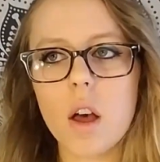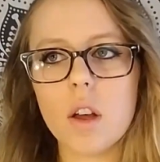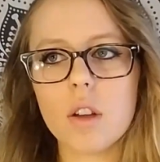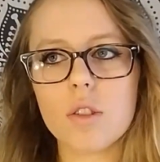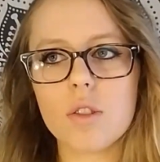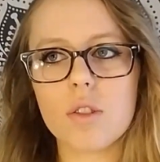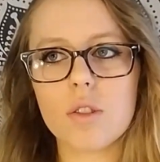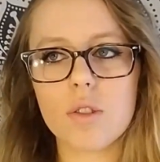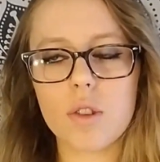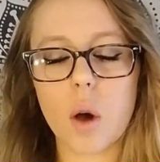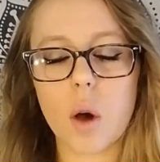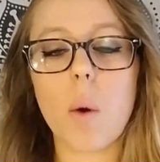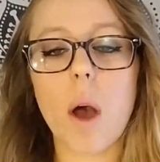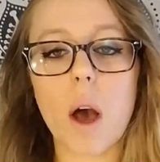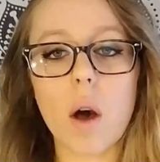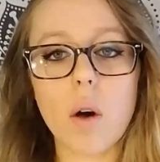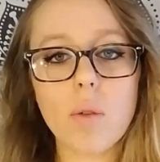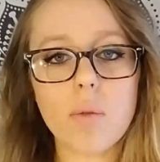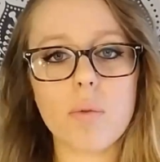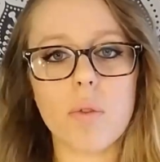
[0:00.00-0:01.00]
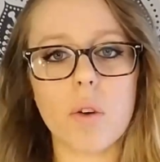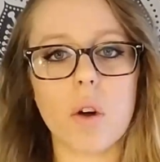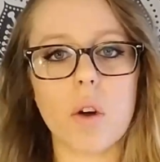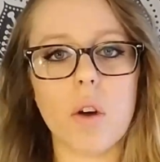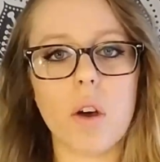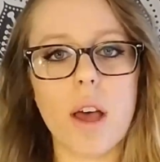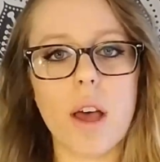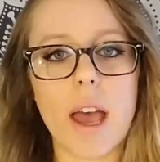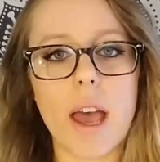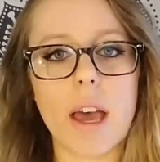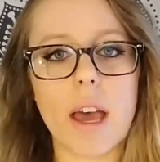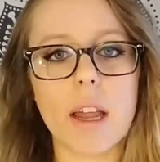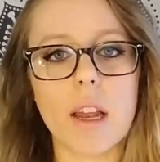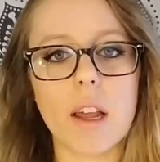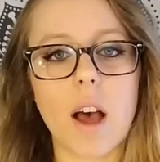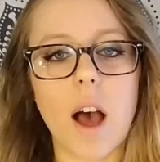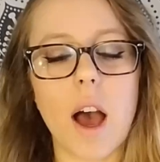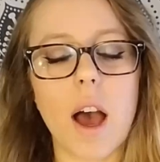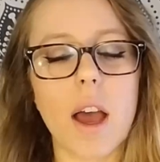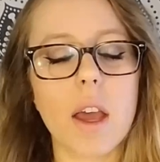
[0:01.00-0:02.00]
so helpful,
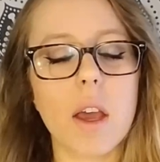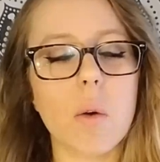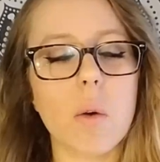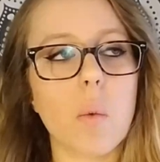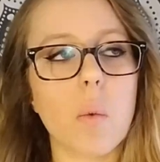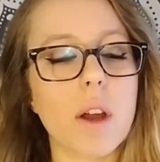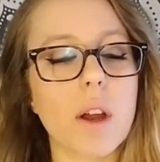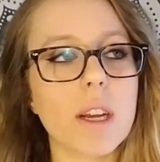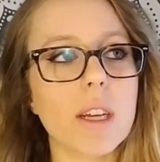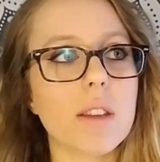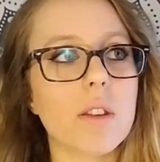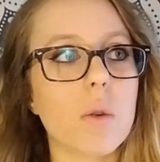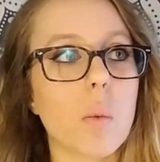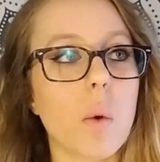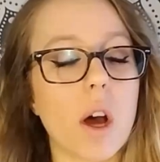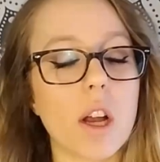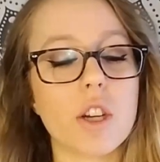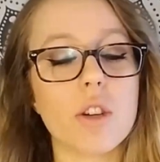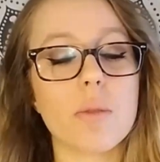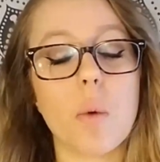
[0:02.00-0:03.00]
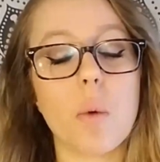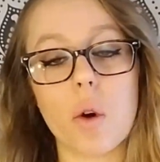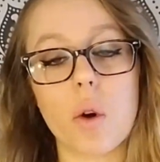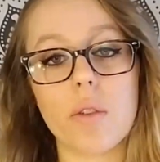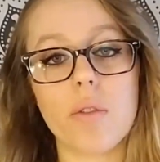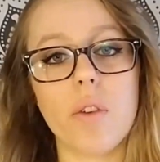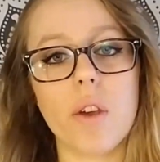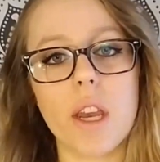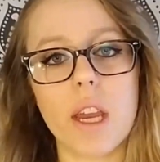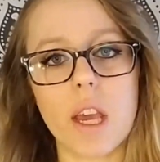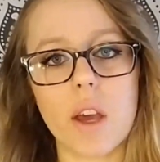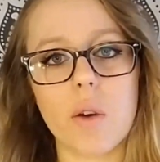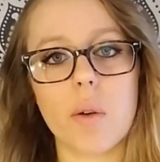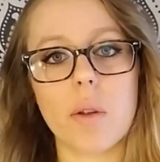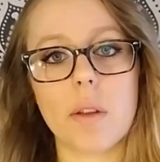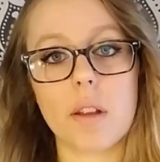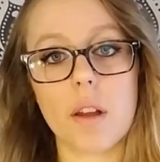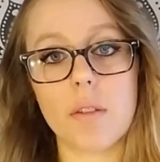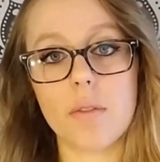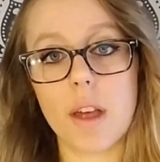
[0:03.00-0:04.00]
and I wanted to watch more
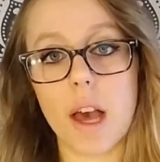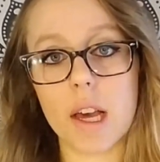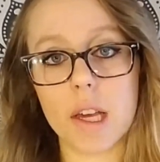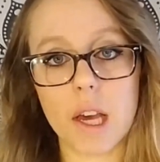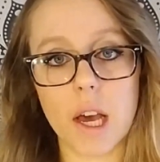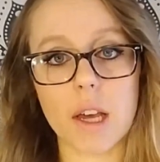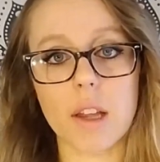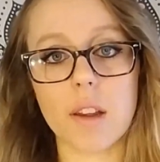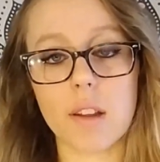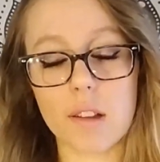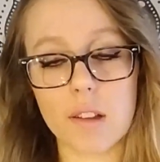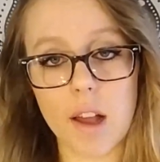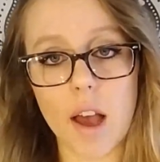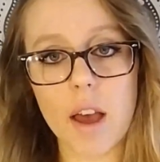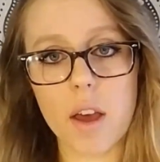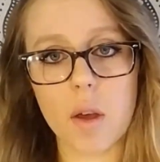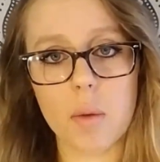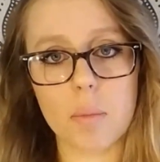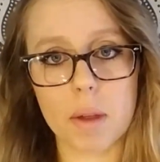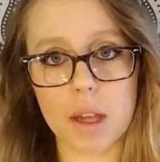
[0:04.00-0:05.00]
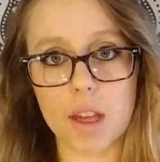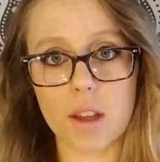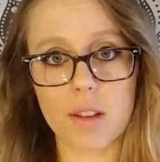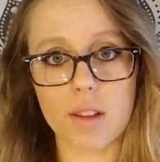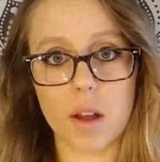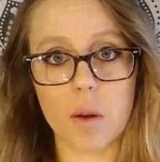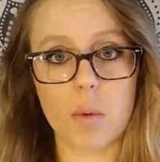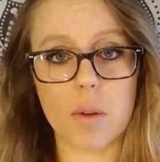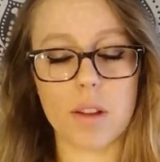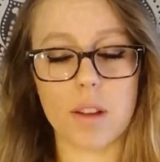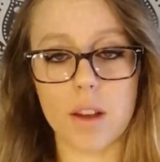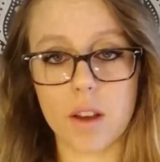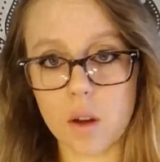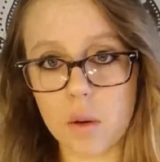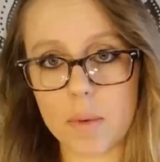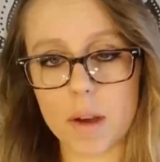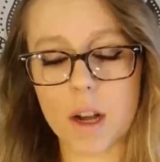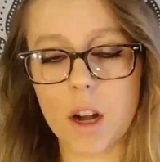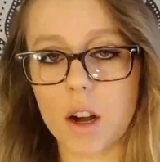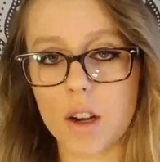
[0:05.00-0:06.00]
videos of that kind of style because I was like, oh
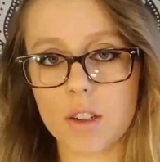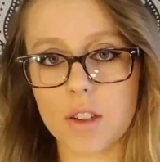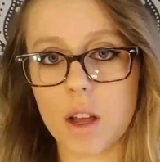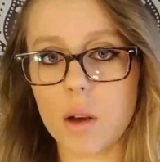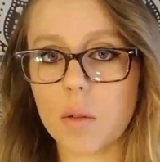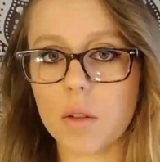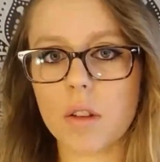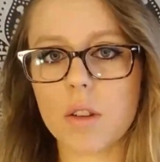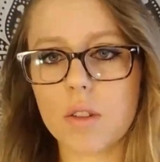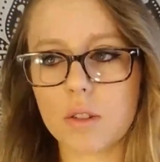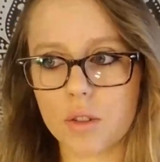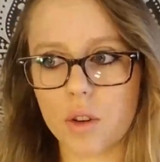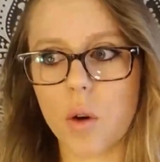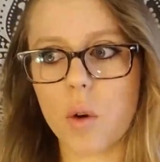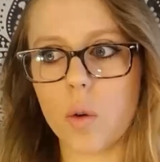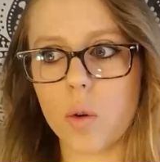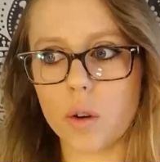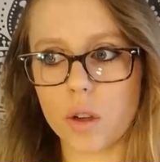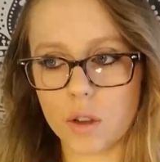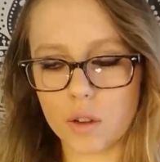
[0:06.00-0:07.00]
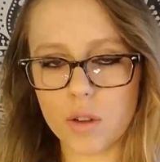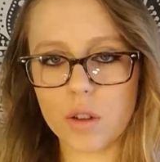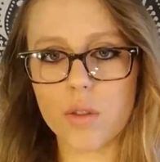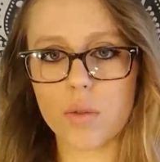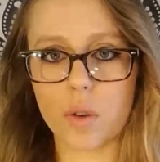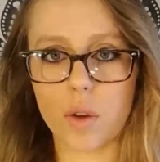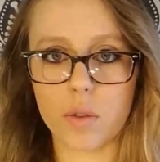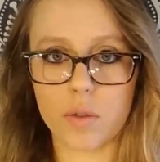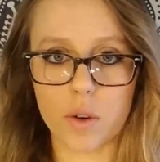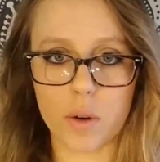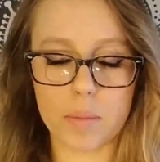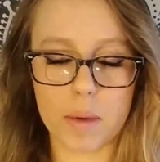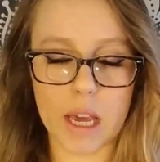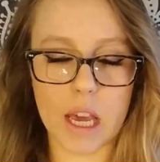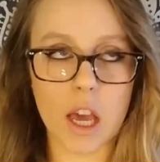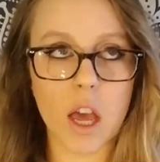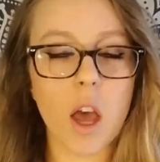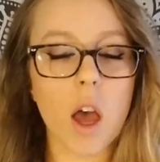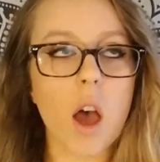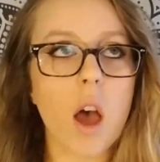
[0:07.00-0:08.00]
my gosh, that was so useful for
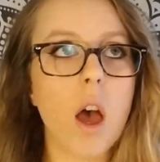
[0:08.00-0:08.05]
me.